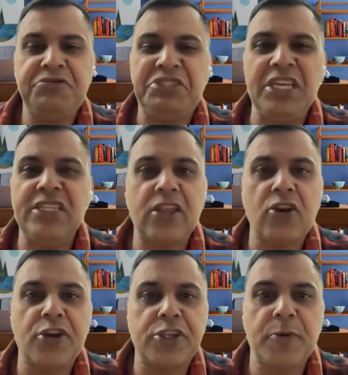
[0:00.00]
genes are
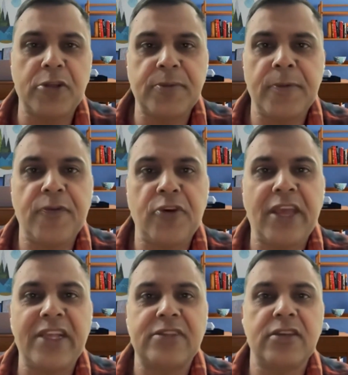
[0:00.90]
not responsible for your
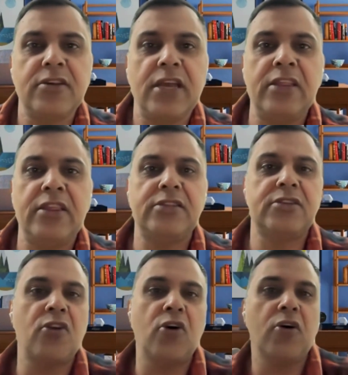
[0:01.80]
cancer, and it's
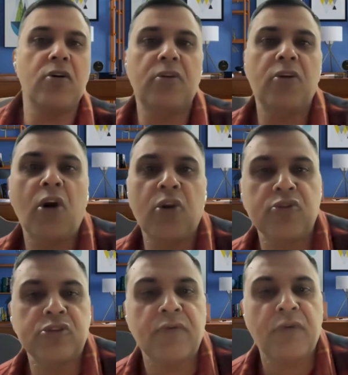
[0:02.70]
a wrong
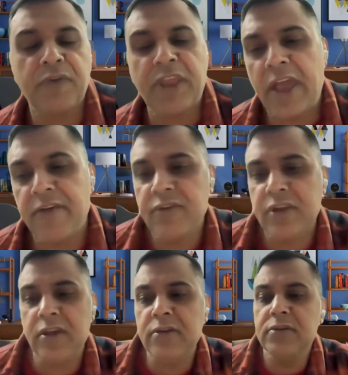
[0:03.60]
notion what we have.
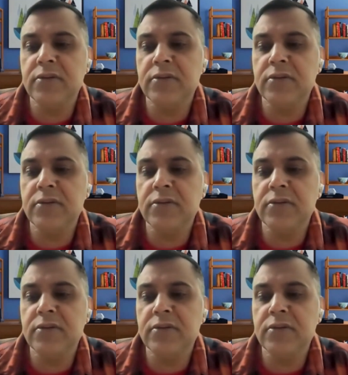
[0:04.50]
Yeah.